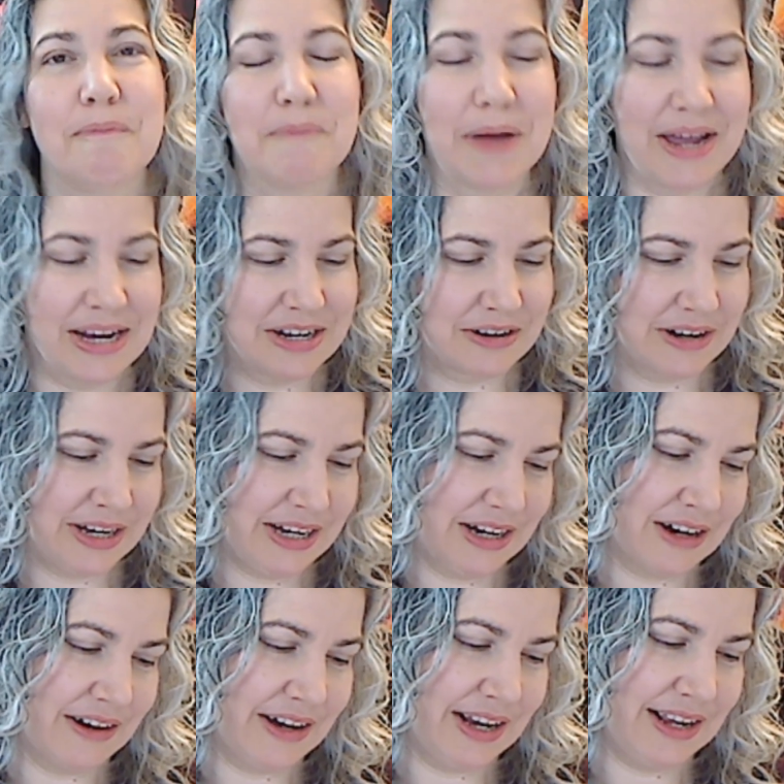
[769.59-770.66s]
binder
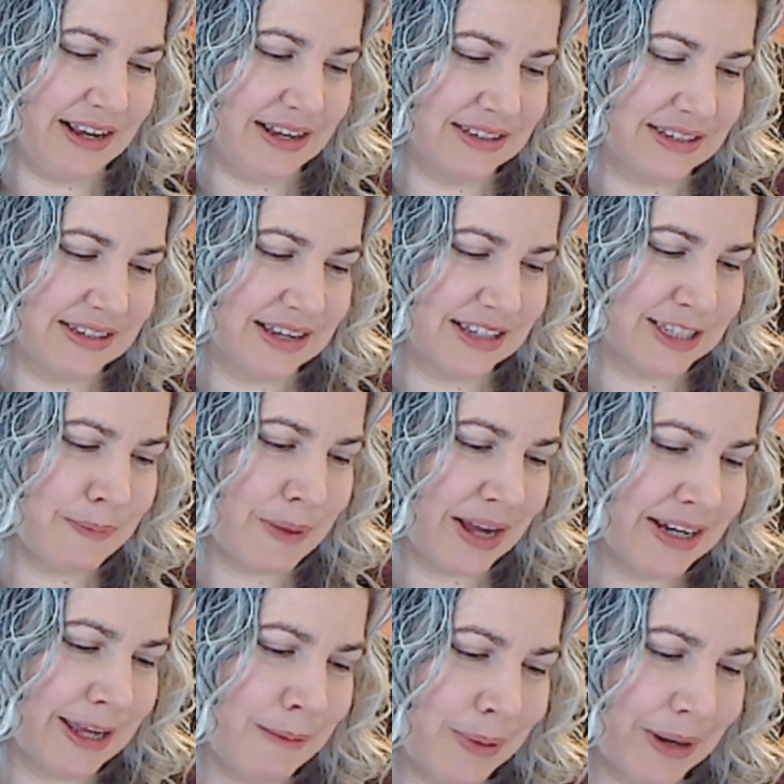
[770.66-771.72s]
here is
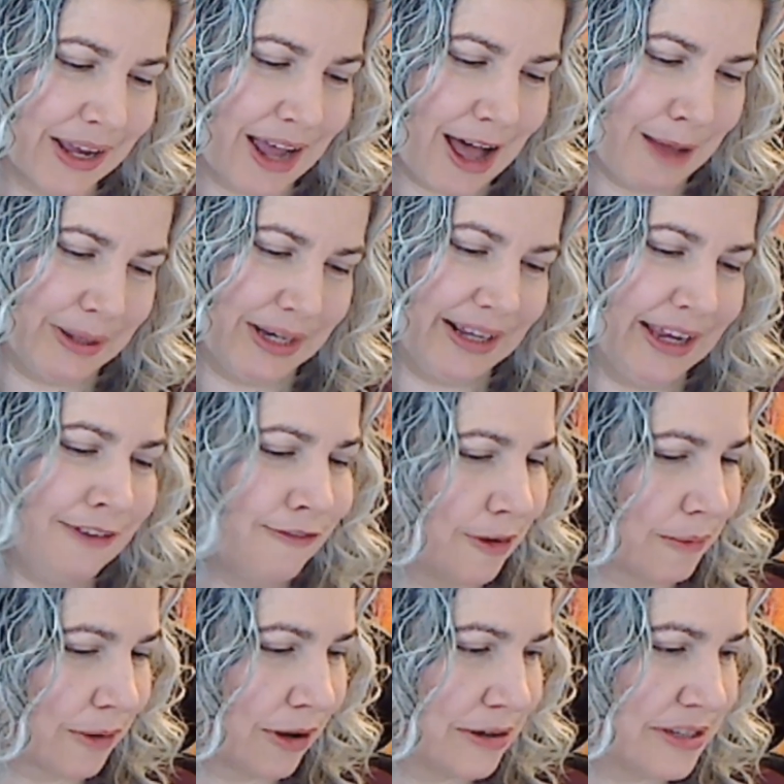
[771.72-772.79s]
Smania Implacabile
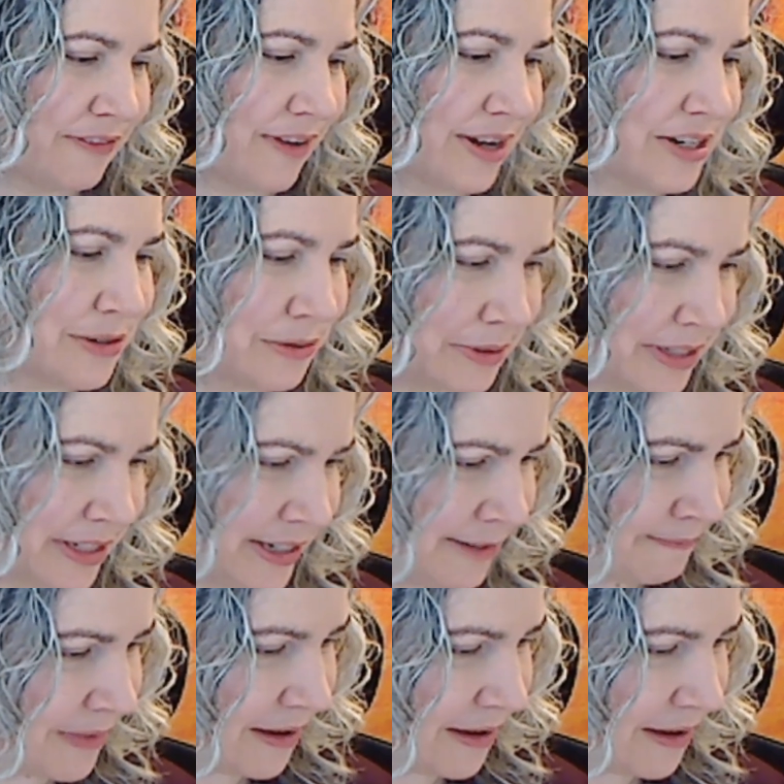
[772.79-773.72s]
from Così fan tutti.